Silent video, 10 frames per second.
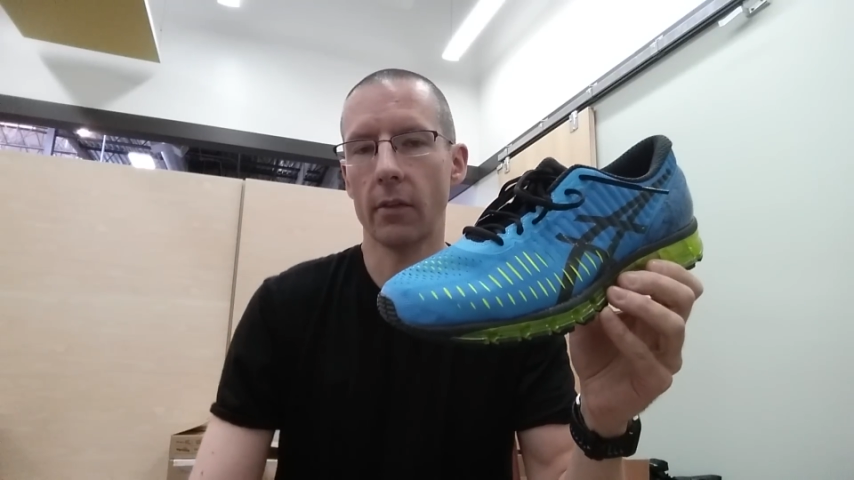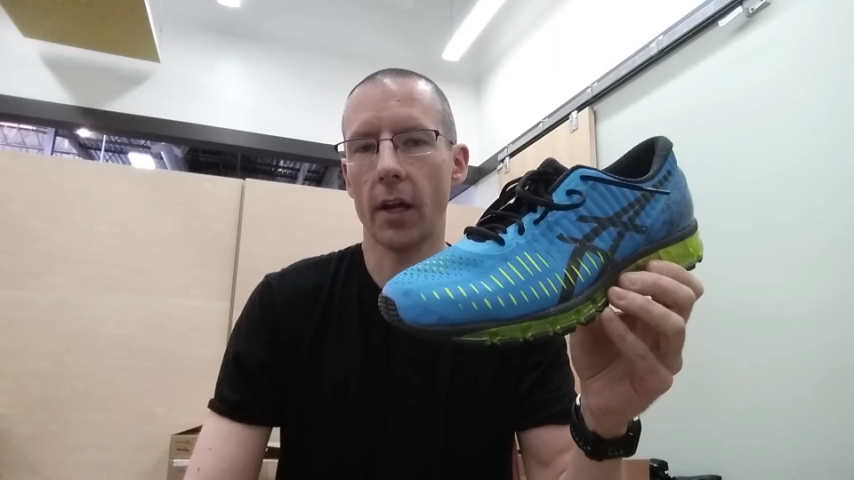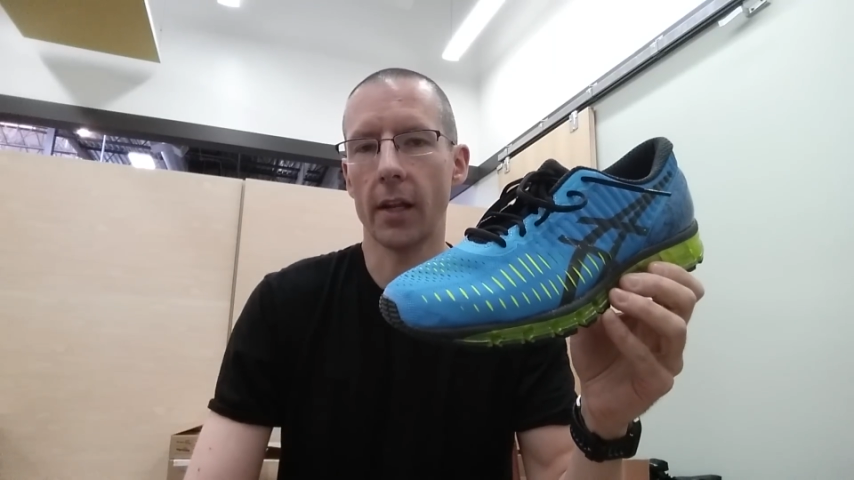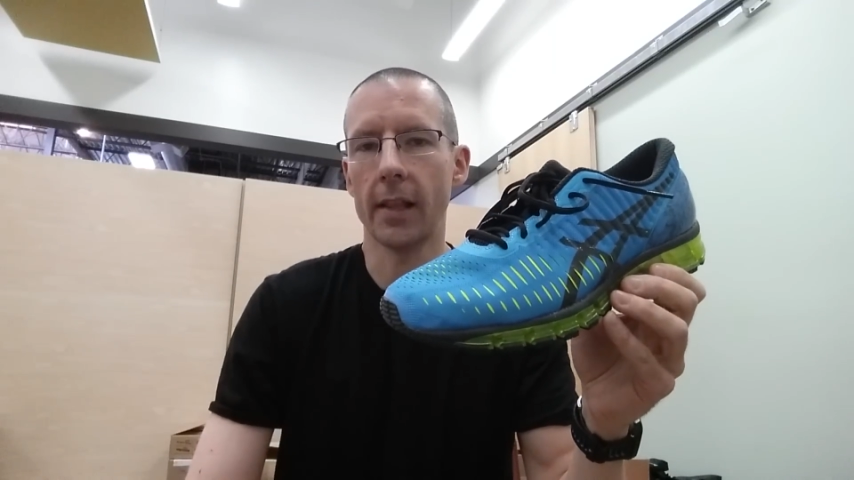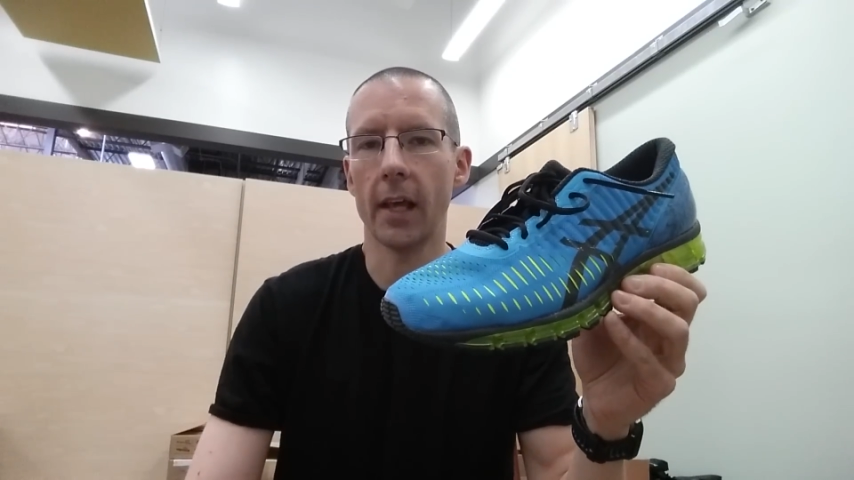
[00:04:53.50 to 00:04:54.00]

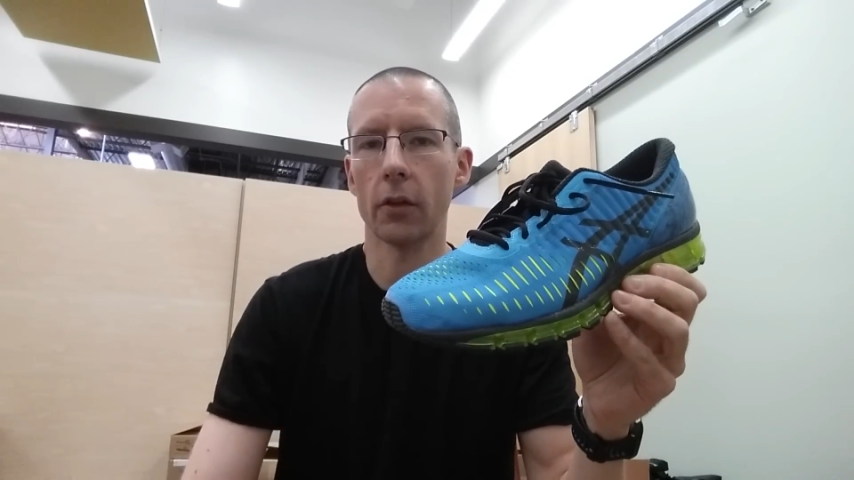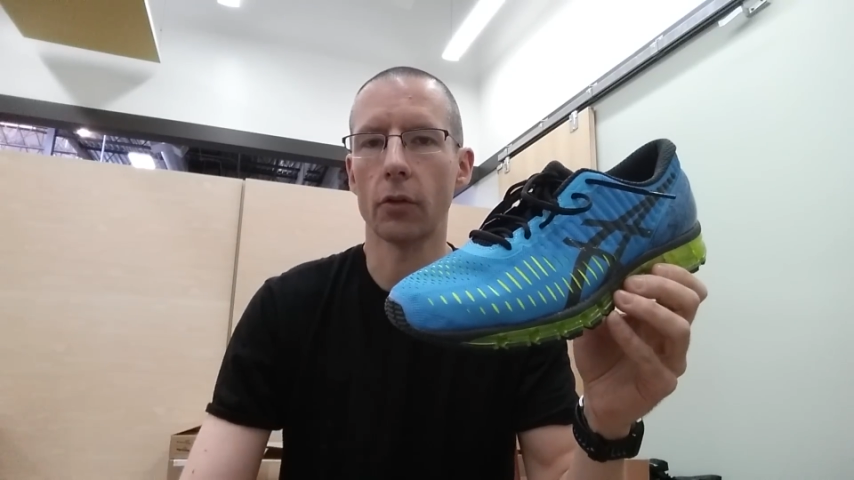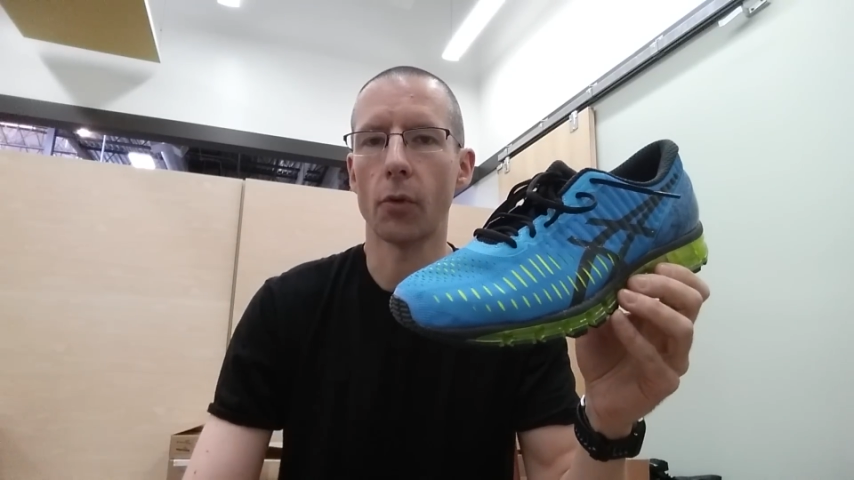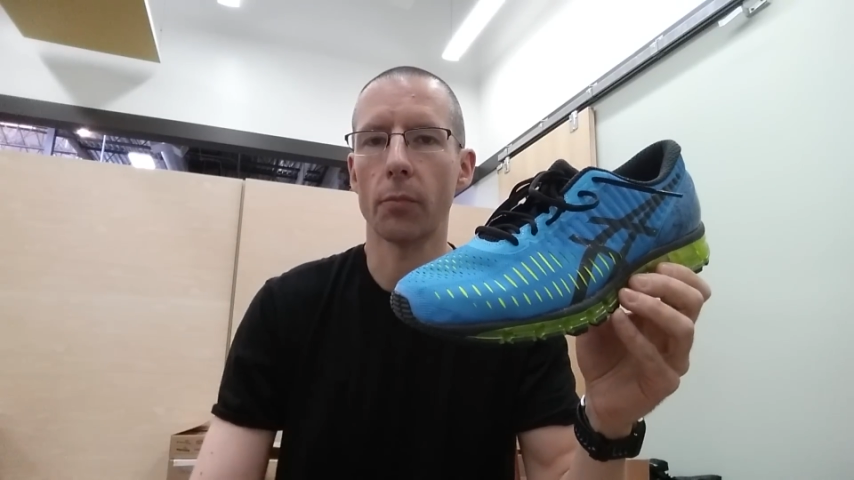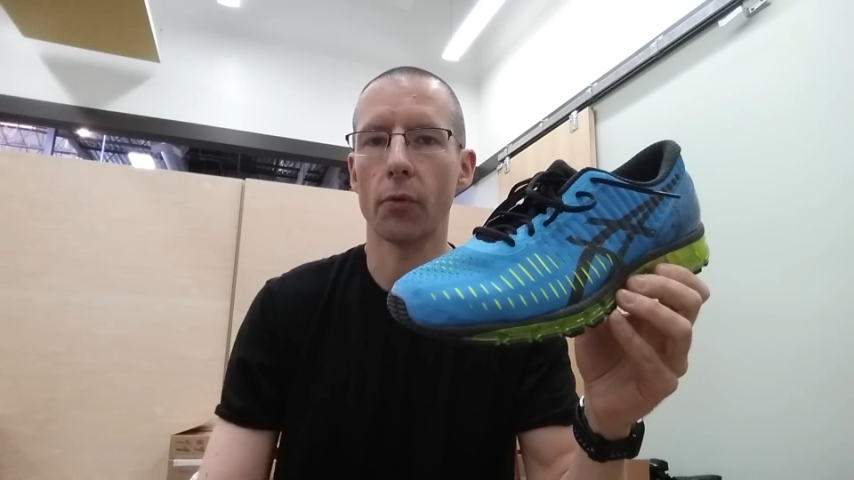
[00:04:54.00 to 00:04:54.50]
thought they had a
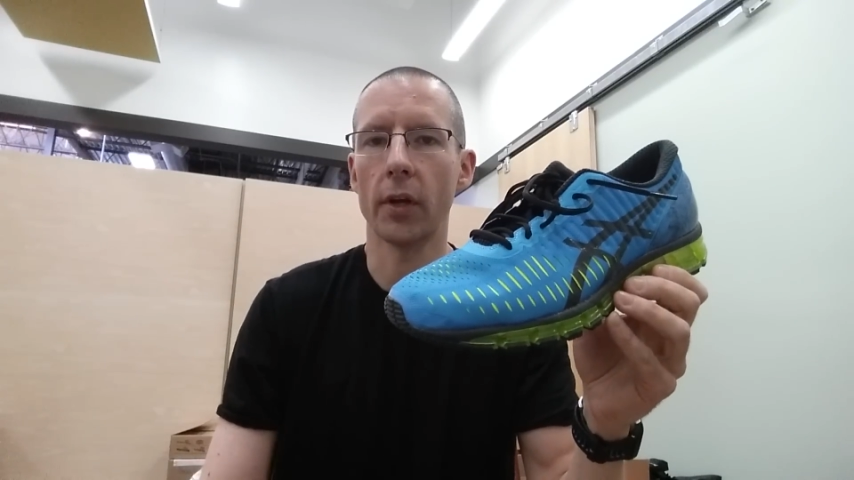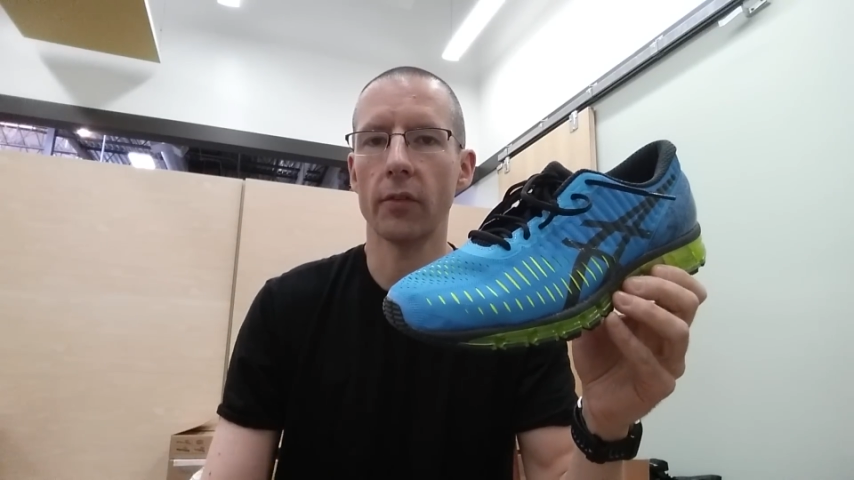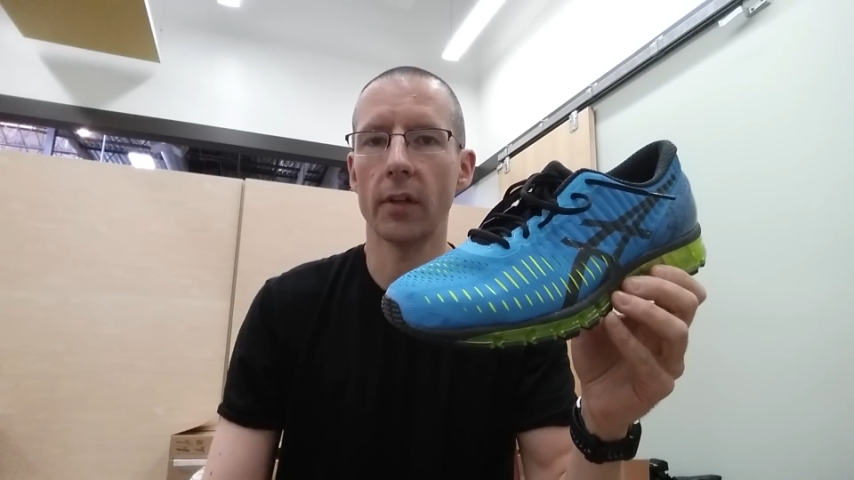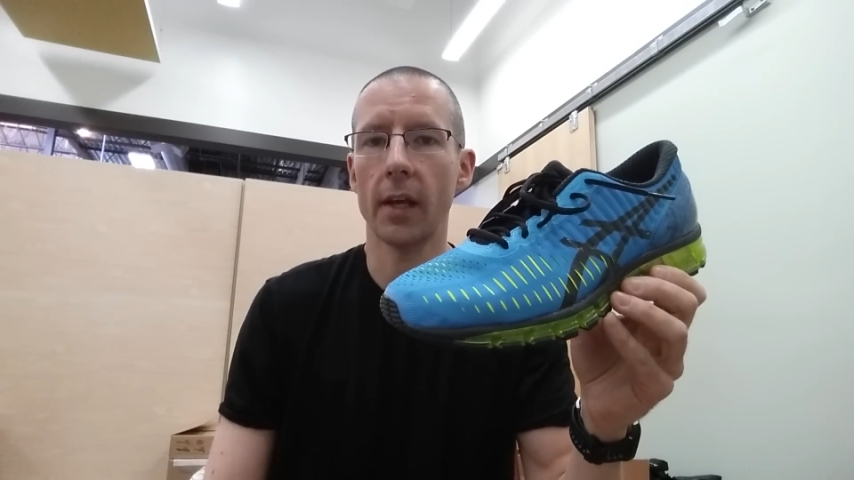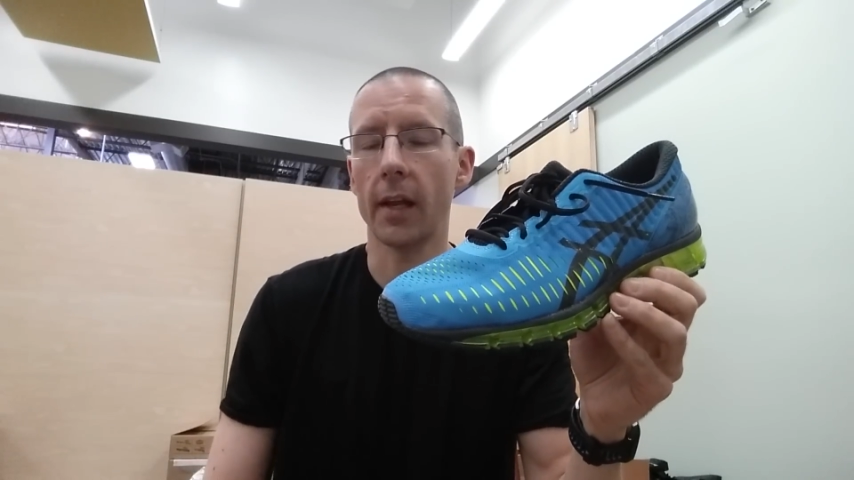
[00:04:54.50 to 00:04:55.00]
little more
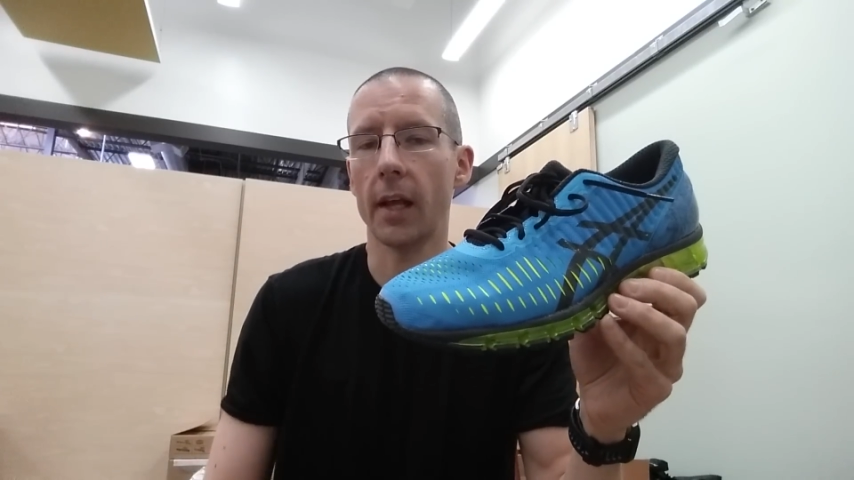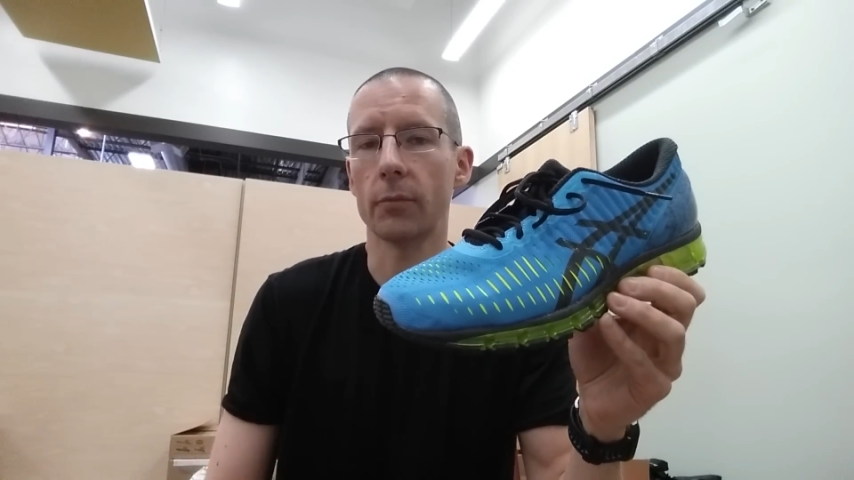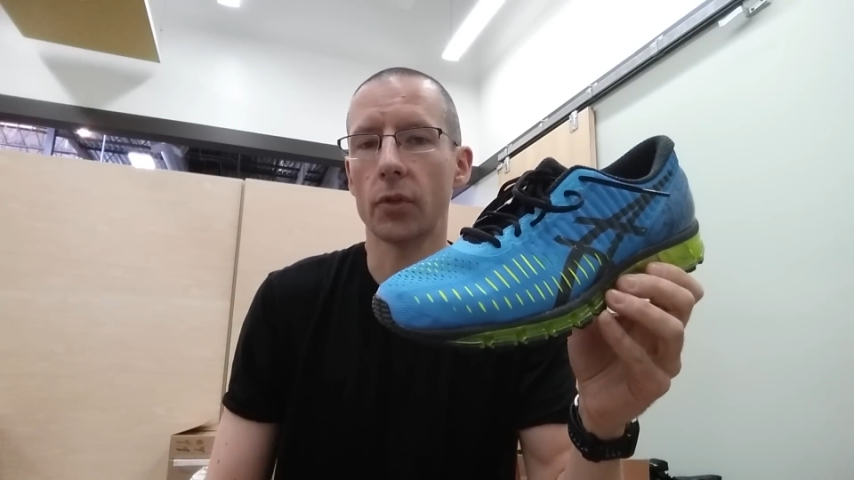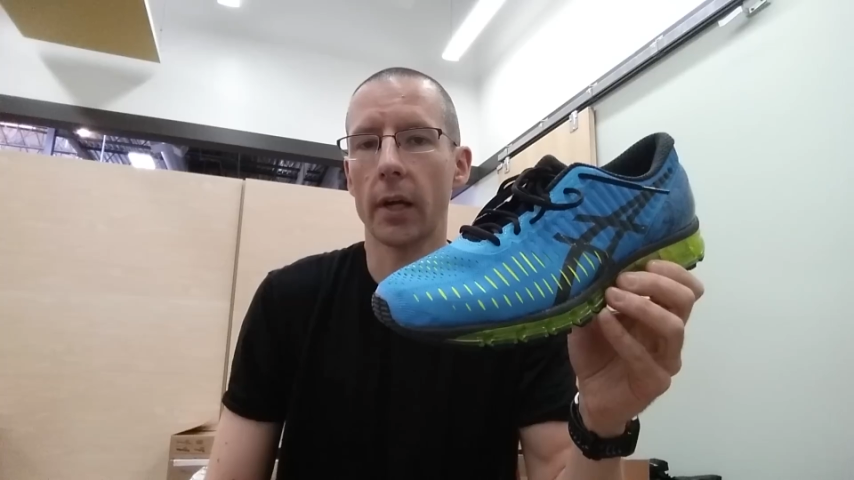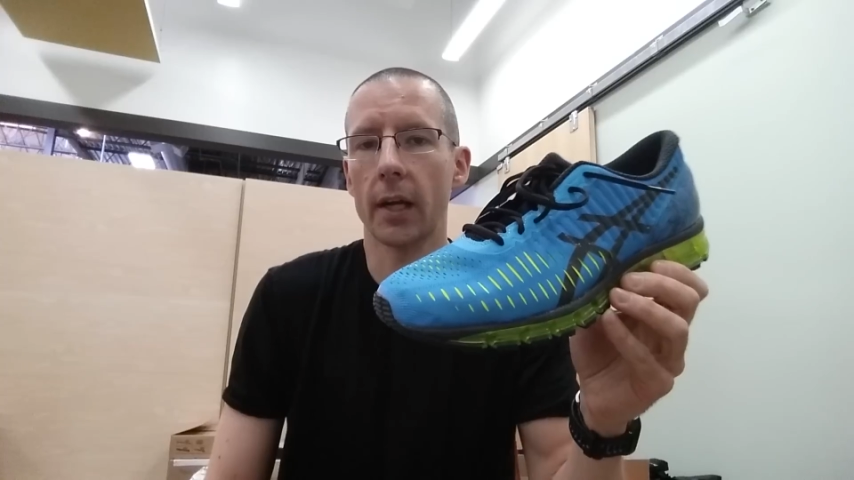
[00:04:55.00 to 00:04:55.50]
pronation than that and had
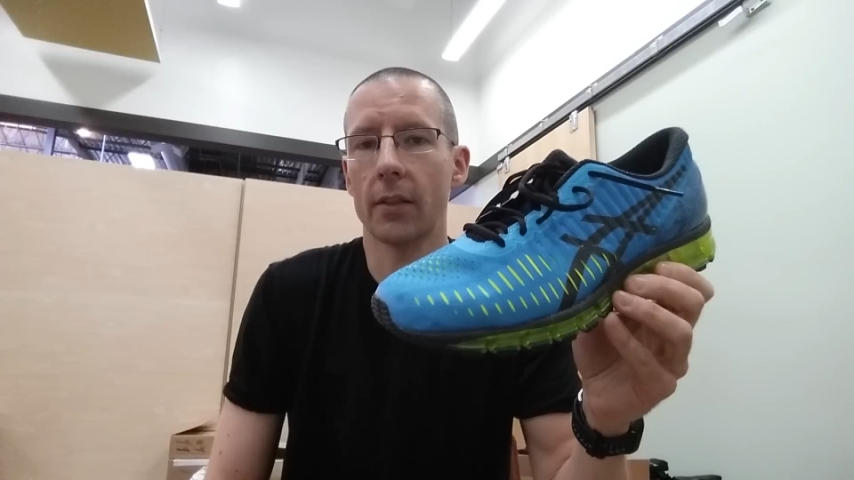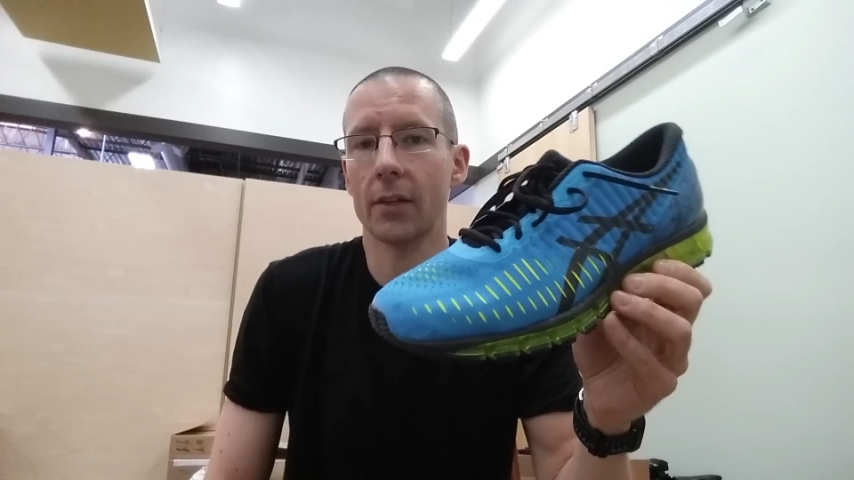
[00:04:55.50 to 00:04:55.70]
them trying on